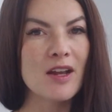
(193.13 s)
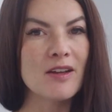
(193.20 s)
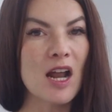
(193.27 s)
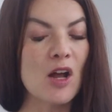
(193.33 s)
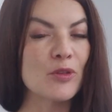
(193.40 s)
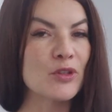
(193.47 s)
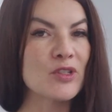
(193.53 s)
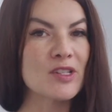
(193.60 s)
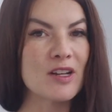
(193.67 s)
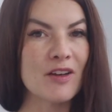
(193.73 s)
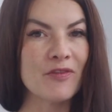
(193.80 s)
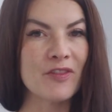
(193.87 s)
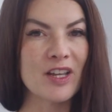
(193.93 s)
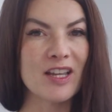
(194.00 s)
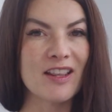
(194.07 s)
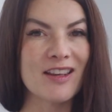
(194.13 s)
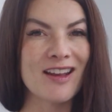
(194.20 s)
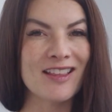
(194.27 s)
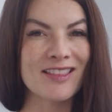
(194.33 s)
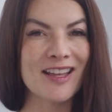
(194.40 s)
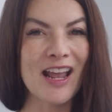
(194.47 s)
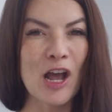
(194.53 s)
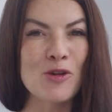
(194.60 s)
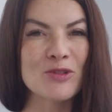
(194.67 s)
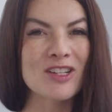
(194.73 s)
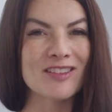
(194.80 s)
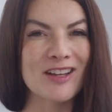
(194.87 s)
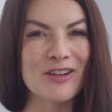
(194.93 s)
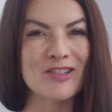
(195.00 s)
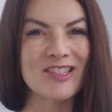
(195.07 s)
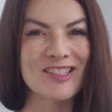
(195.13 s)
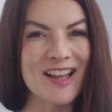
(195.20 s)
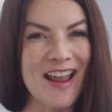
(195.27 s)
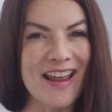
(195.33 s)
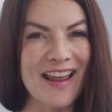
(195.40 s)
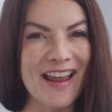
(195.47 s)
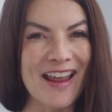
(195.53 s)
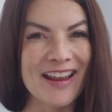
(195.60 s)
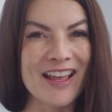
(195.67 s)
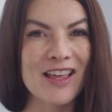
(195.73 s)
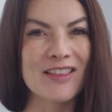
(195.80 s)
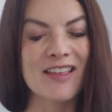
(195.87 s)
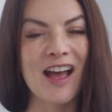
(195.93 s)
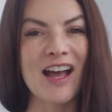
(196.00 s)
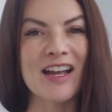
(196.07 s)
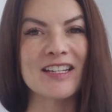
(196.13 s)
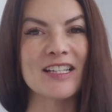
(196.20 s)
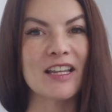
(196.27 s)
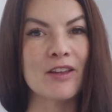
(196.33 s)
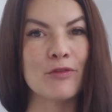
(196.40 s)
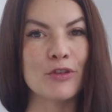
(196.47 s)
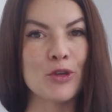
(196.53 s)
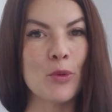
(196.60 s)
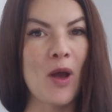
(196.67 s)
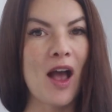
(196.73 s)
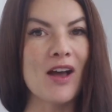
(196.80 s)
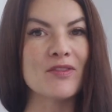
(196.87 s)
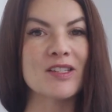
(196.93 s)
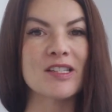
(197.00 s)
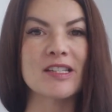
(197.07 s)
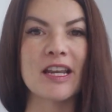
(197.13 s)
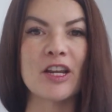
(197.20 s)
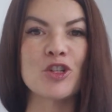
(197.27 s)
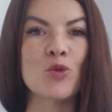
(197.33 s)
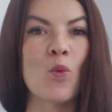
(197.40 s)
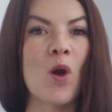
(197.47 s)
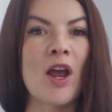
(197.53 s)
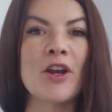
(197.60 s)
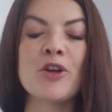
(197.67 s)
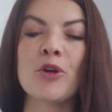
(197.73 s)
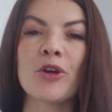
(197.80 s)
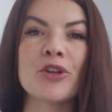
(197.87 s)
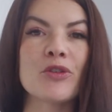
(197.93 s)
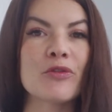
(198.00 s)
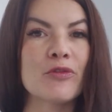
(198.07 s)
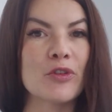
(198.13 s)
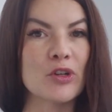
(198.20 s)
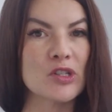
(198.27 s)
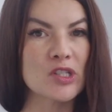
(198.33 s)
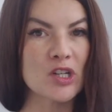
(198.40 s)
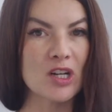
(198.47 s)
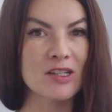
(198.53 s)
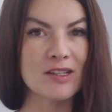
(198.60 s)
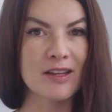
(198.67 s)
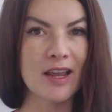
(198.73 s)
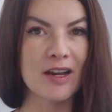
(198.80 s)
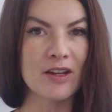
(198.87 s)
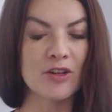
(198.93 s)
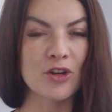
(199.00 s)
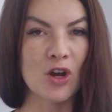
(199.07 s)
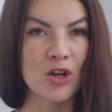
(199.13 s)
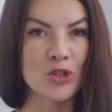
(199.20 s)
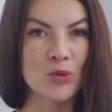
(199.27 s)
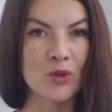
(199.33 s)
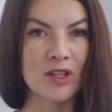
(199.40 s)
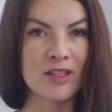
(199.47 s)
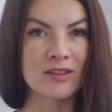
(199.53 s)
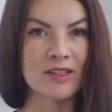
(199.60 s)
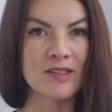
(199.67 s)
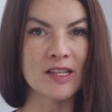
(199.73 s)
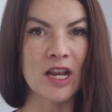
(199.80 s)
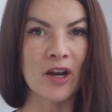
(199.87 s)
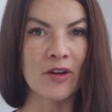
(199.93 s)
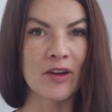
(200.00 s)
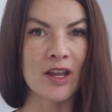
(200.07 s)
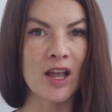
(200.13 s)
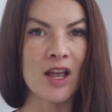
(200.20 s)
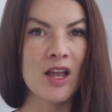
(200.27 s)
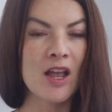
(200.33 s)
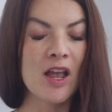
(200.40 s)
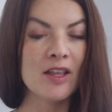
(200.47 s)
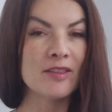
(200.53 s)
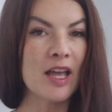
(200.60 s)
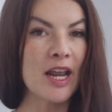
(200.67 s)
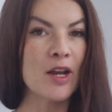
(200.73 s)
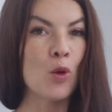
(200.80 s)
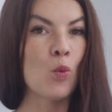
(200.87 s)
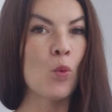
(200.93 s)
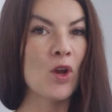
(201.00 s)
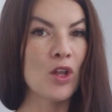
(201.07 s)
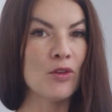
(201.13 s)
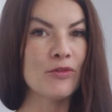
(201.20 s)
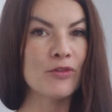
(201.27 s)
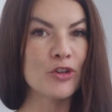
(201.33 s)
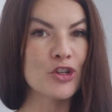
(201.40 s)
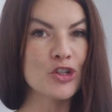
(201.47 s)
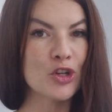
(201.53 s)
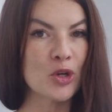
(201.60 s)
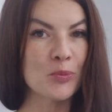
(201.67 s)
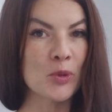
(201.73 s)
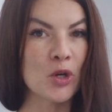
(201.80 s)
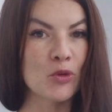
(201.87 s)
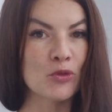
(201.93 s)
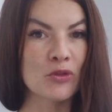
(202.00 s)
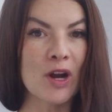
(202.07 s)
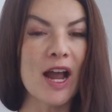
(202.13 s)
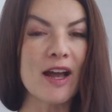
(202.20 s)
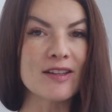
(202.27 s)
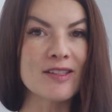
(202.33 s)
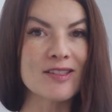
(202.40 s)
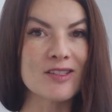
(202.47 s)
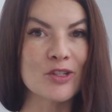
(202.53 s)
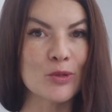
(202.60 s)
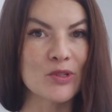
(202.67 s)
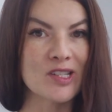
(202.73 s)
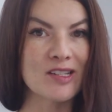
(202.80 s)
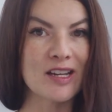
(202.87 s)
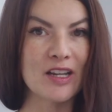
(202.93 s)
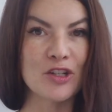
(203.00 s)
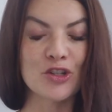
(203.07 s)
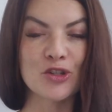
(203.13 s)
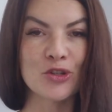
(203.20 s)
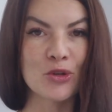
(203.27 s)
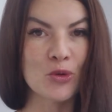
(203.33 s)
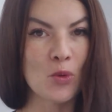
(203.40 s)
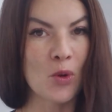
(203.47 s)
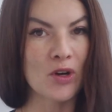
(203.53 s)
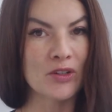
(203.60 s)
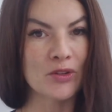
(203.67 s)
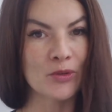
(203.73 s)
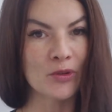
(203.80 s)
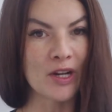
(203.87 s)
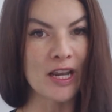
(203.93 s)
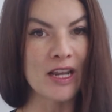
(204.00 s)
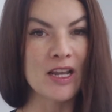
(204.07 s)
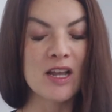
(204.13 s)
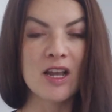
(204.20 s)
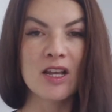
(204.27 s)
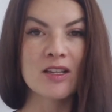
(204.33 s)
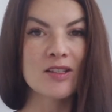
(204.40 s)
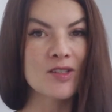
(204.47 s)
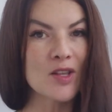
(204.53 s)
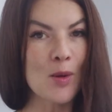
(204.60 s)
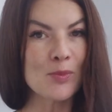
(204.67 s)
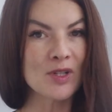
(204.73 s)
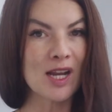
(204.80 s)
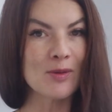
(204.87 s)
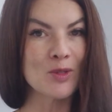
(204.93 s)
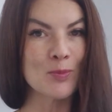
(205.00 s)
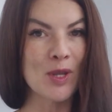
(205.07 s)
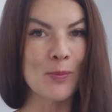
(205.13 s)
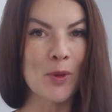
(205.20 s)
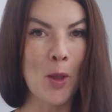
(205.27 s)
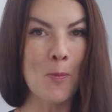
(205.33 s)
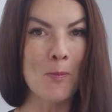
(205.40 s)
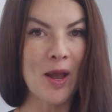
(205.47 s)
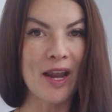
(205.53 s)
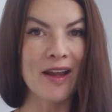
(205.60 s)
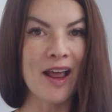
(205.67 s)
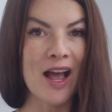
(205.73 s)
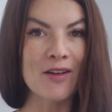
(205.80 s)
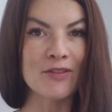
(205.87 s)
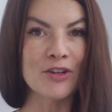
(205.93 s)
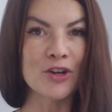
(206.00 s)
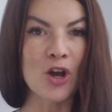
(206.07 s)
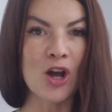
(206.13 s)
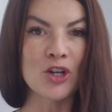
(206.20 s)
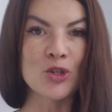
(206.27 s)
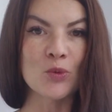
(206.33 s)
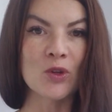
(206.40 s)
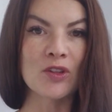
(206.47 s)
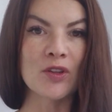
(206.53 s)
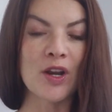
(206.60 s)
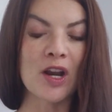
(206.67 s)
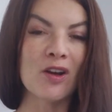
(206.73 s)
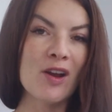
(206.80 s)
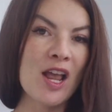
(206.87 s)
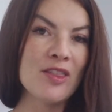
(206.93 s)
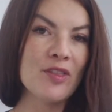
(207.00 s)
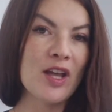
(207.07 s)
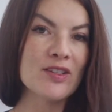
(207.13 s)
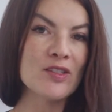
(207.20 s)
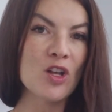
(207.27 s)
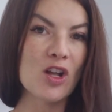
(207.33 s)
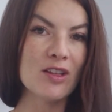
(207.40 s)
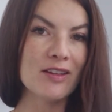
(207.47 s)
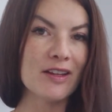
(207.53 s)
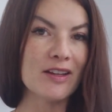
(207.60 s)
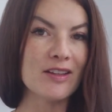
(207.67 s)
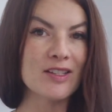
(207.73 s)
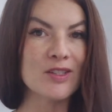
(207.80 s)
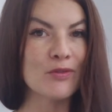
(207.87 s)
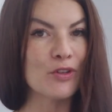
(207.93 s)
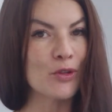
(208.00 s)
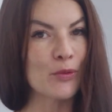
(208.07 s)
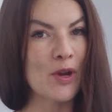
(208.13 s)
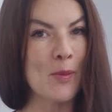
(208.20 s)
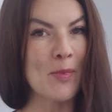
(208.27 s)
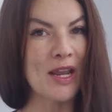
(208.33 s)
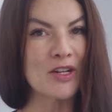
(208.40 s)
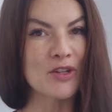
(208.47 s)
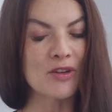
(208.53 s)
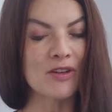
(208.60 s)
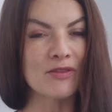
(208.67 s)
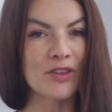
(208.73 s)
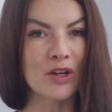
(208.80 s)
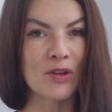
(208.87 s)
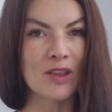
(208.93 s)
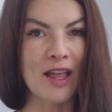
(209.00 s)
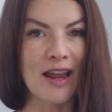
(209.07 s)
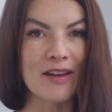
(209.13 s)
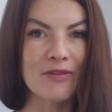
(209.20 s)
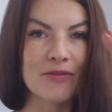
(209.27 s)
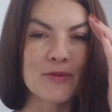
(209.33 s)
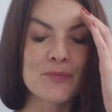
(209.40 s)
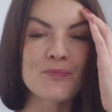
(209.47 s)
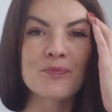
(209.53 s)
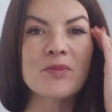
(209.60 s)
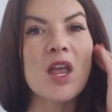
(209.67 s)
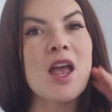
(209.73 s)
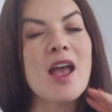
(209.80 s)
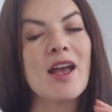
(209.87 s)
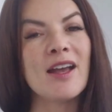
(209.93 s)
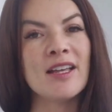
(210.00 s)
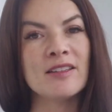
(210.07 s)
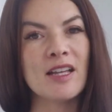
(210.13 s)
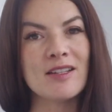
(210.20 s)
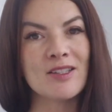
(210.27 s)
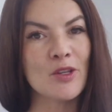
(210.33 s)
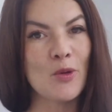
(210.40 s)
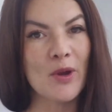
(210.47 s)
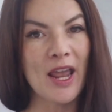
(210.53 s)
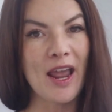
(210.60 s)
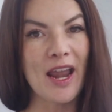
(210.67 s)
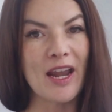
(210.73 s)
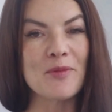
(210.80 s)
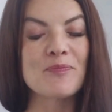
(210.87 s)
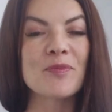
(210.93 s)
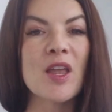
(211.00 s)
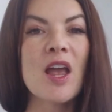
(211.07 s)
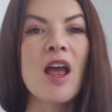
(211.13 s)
Now, there's nothing out there saying that if you have stage 1 or you first start to get a nodule in this area, that it will for sure progress to a stage 2 or 3. Sometimes people might have a nodule there, and that's all it is for the remainder of their life. And that's okay.